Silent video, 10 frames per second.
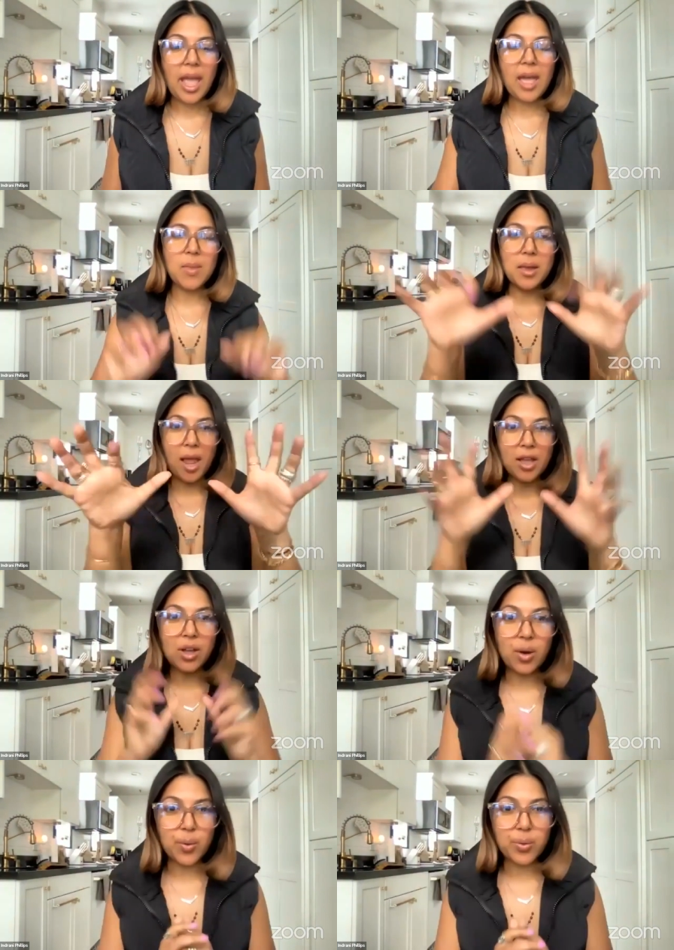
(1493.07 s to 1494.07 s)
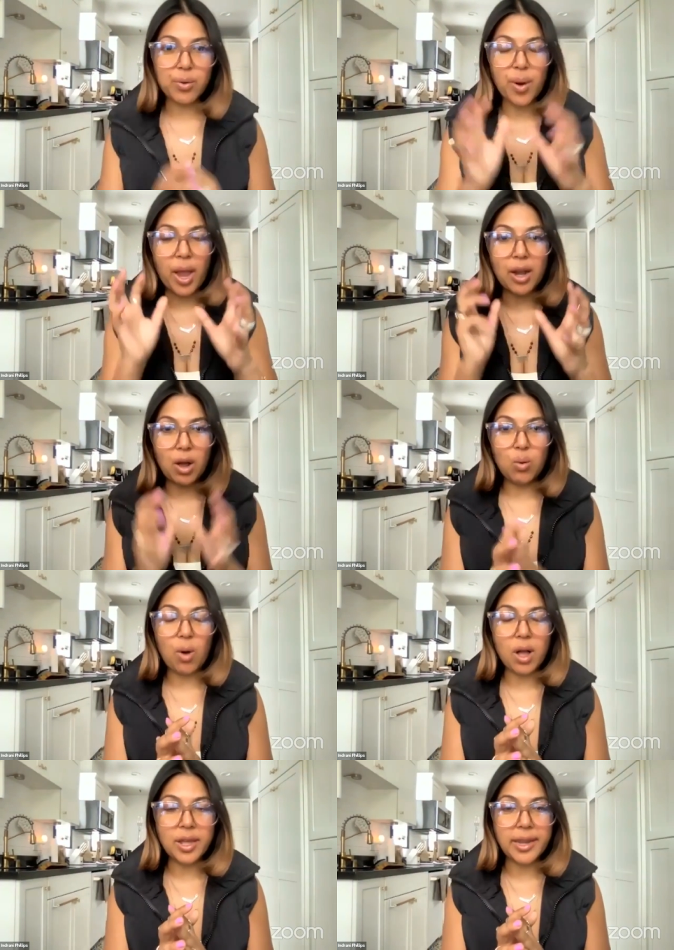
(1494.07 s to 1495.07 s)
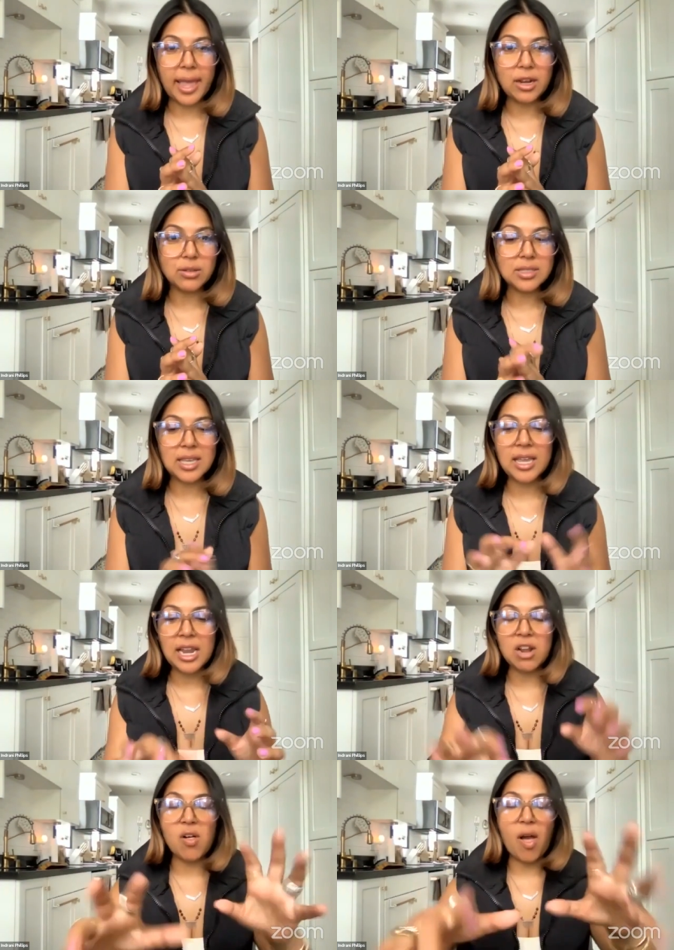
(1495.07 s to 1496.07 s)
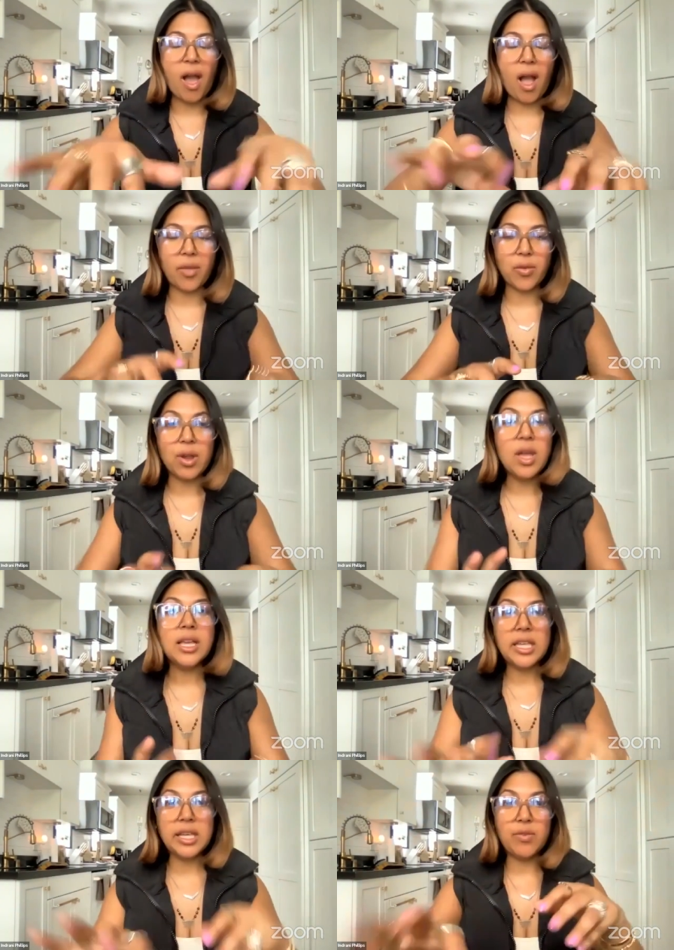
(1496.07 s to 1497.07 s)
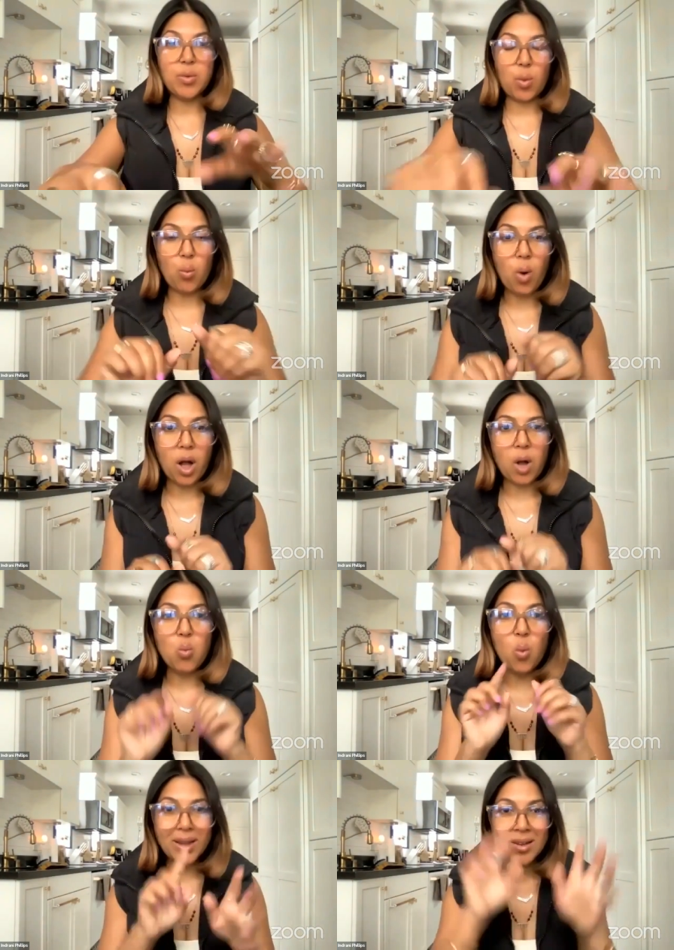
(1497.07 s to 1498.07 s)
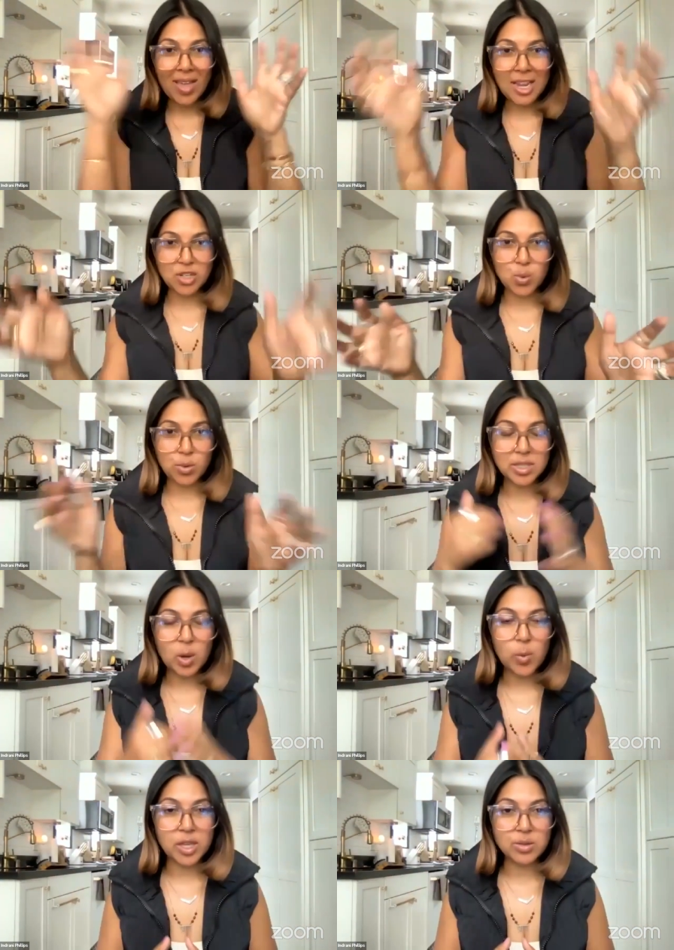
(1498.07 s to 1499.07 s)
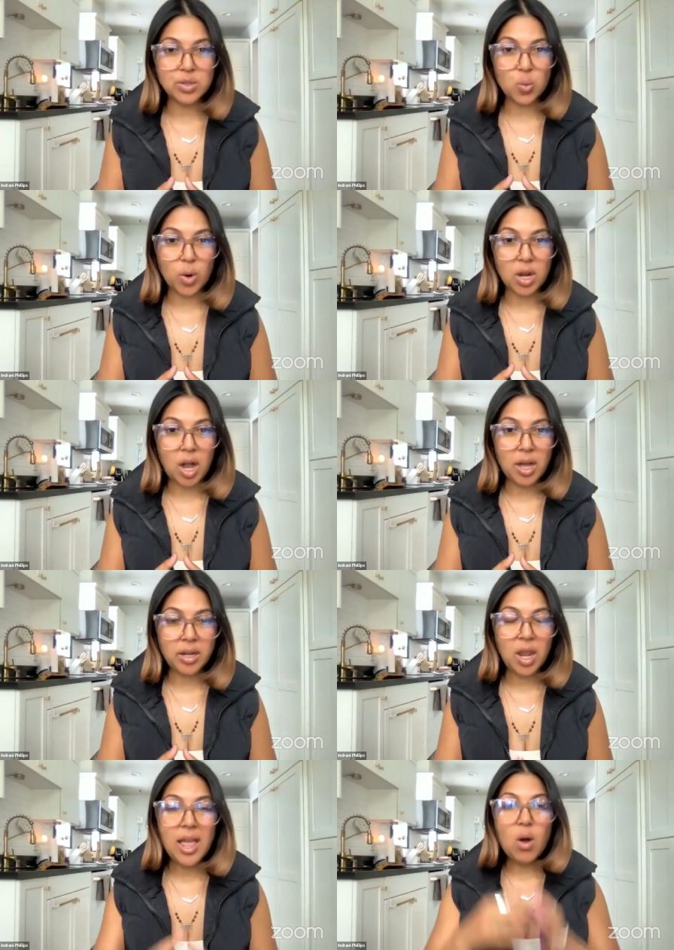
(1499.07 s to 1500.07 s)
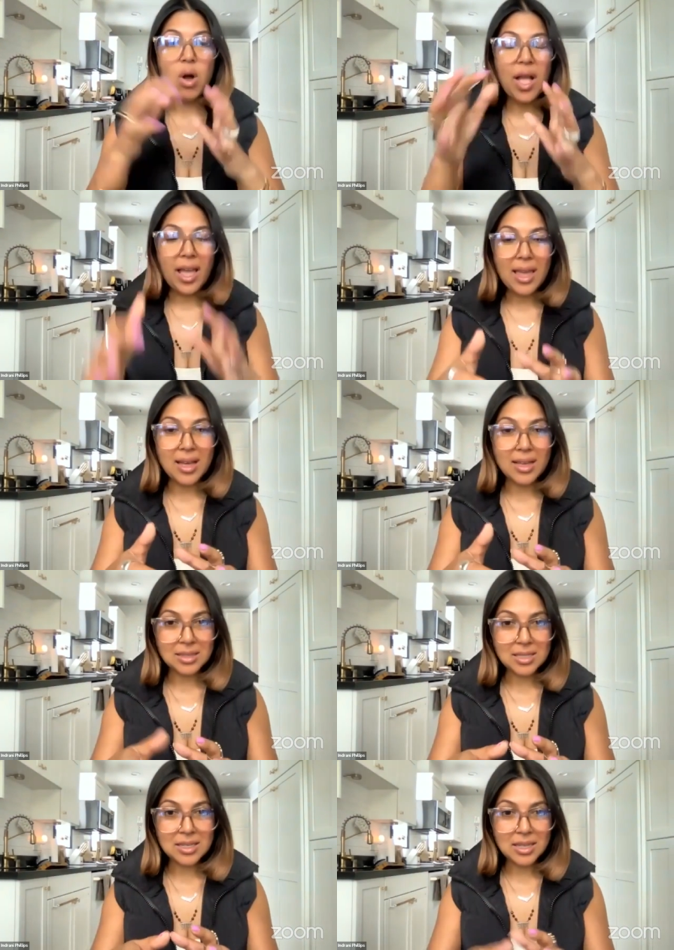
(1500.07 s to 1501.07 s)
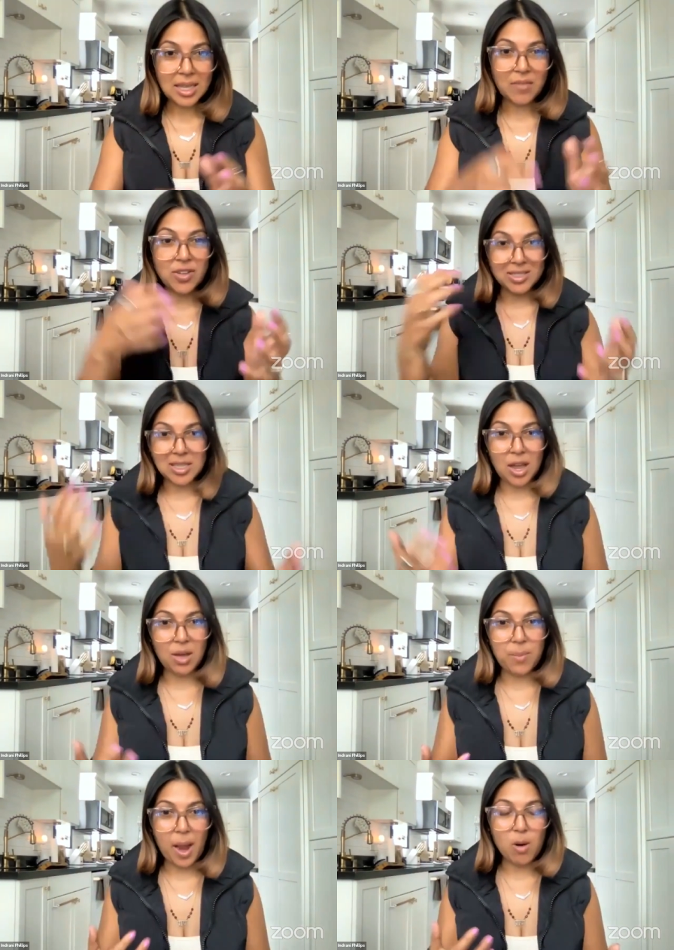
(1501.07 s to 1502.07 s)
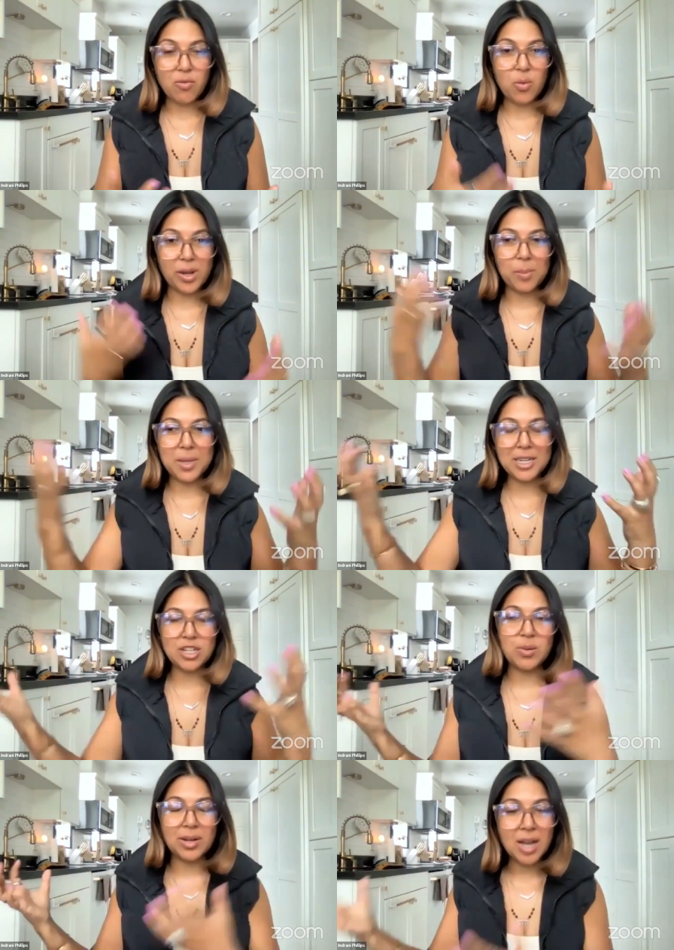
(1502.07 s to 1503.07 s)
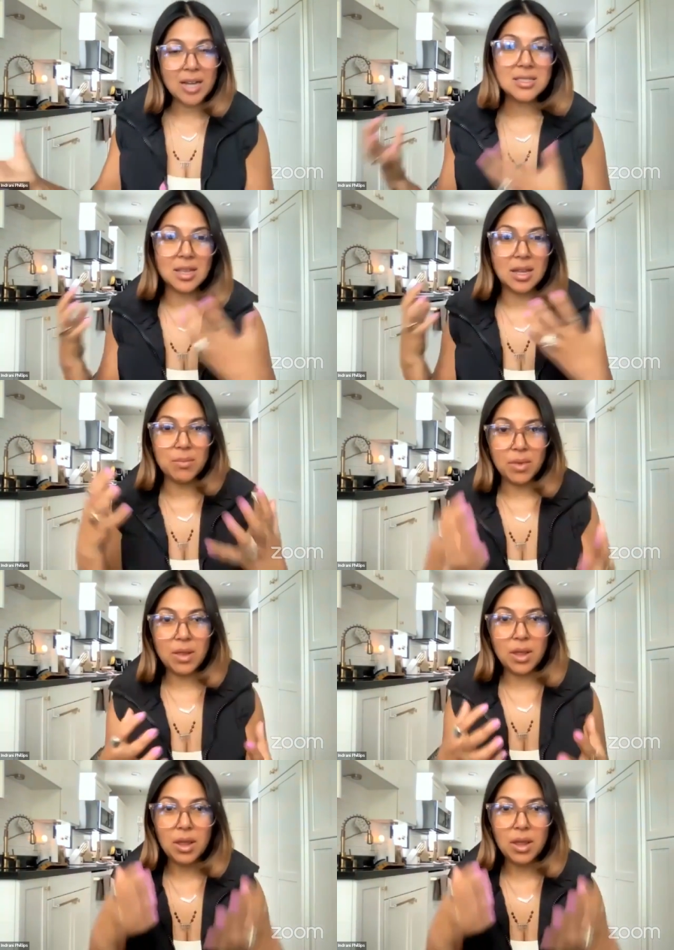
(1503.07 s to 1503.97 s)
And then I go through and I'll uh, and I'll see it and I'll either give you what, one of eight tools that we use to work on, and if it's a powerful one, I'm going to do a custom